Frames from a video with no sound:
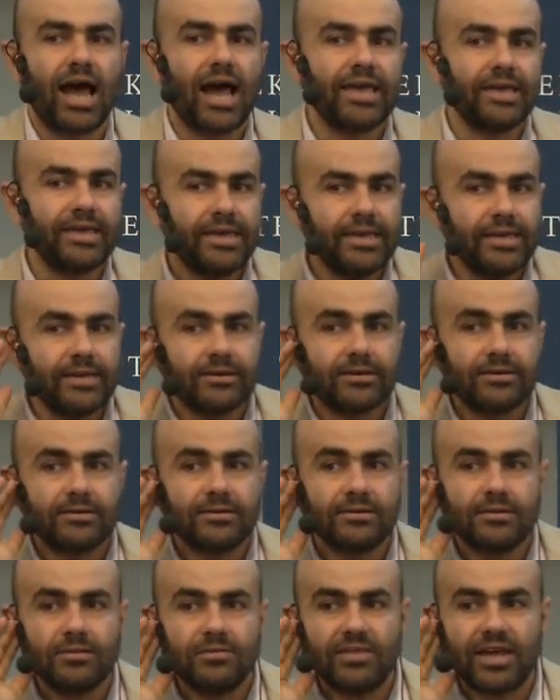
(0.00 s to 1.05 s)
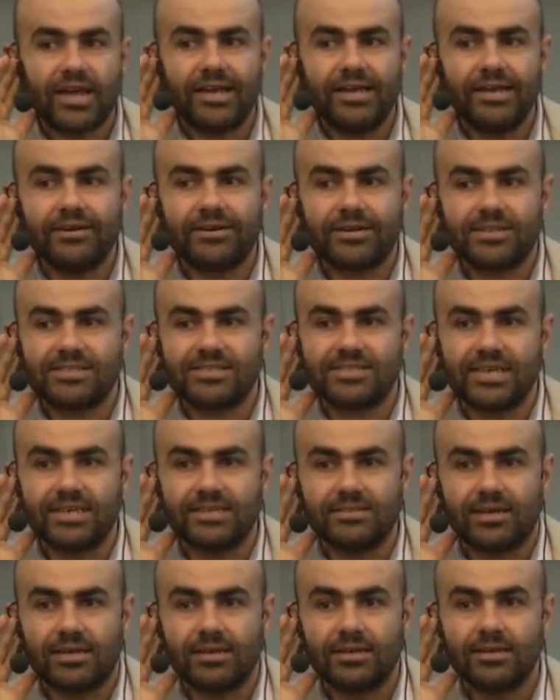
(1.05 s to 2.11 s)
I hear the clearest
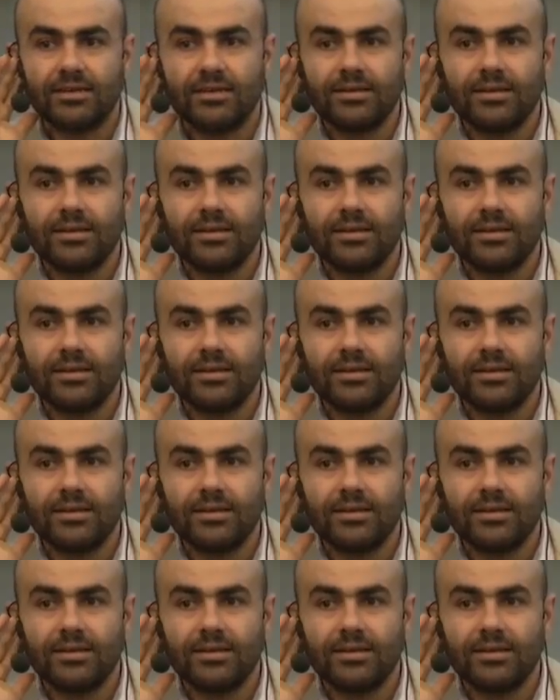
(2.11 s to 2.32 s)
signal.